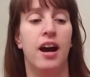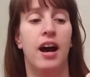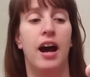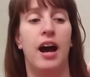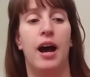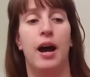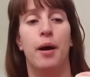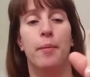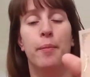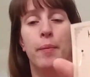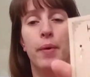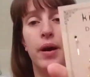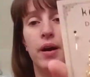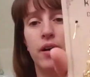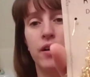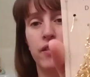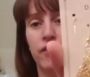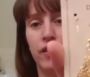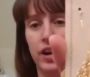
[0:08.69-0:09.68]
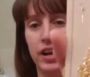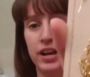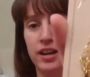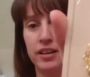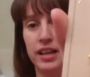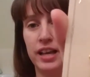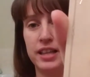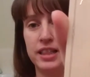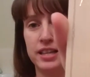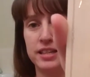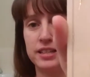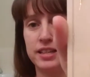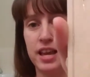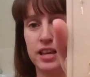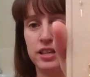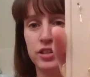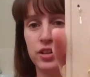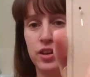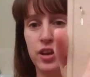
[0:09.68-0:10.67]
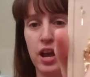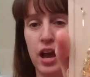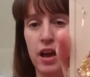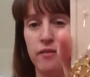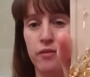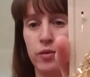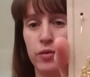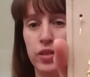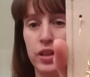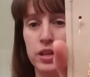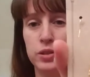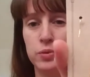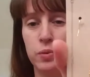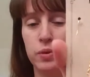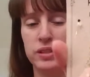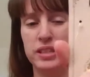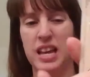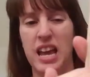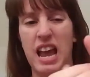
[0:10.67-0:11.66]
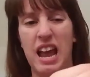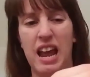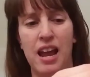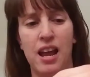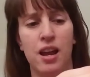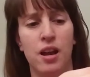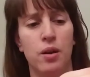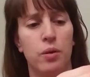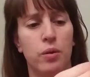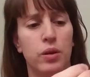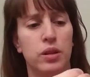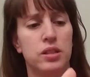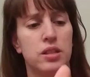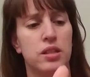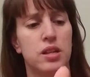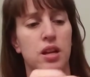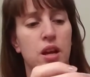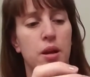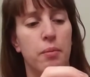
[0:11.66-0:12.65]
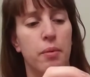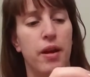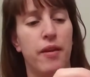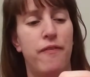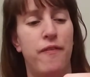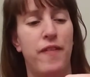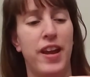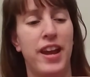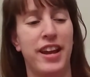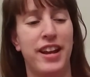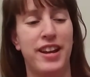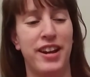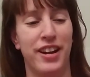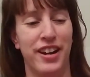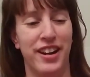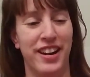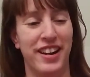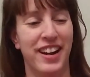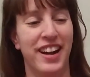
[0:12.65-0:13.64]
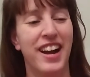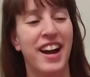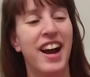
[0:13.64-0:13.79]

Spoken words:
Right here like this. Okay, so you have these ones. Ow, stuck on my finger.